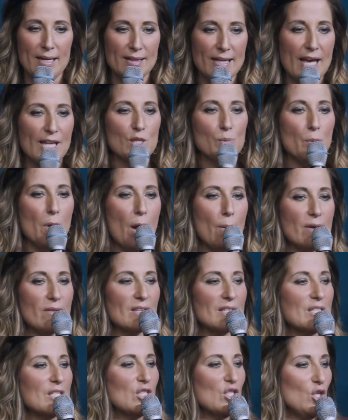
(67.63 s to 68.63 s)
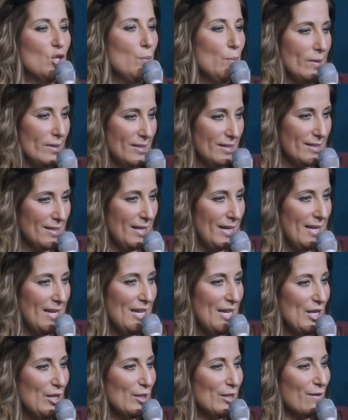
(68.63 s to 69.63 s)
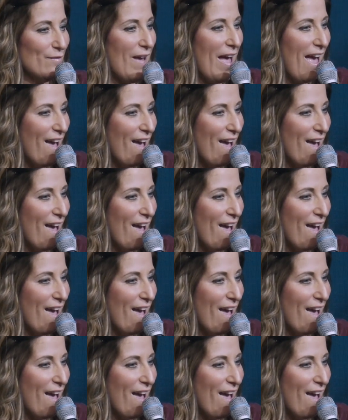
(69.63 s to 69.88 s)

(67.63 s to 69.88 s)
And that's probably the stupidest thing he could have